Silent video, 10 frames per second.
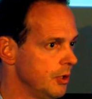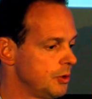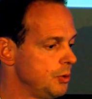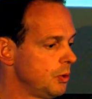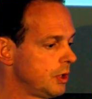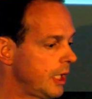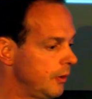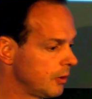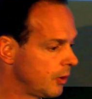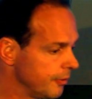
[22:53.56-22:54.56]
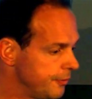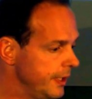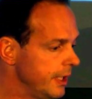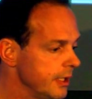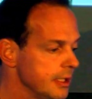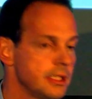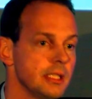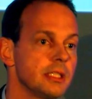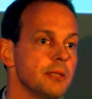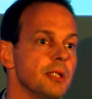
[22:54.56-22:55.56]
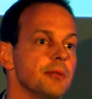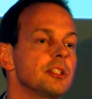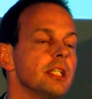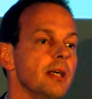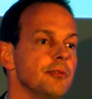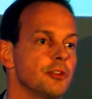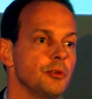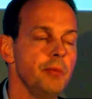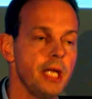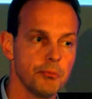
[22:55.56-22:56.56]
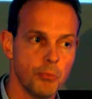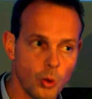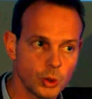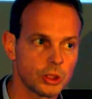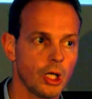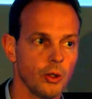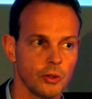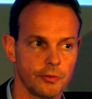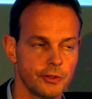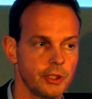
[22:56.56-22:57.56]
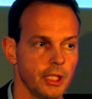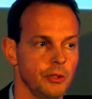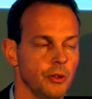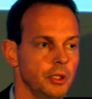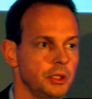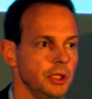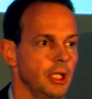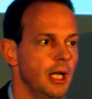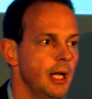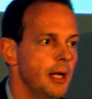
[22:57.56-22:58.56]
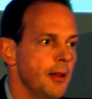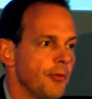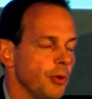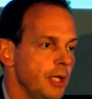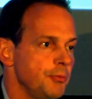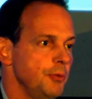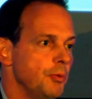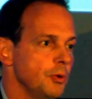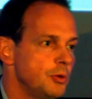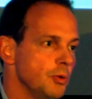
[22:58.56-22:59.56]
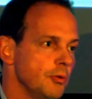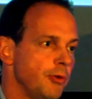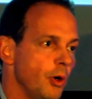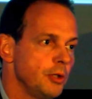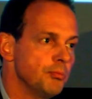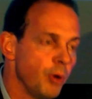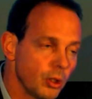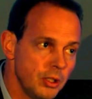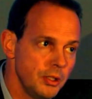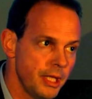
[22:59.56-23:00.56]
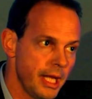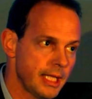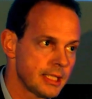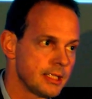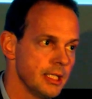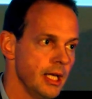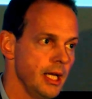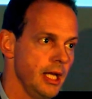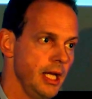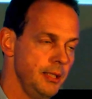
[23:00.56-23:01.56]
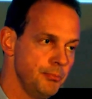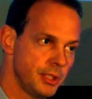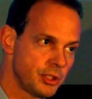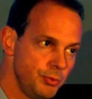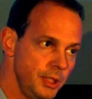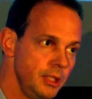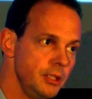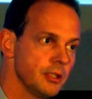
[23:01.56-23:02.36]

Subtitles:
to configure the system themselves, to make most out of the technology, so that we want to avoid bottlenecks in between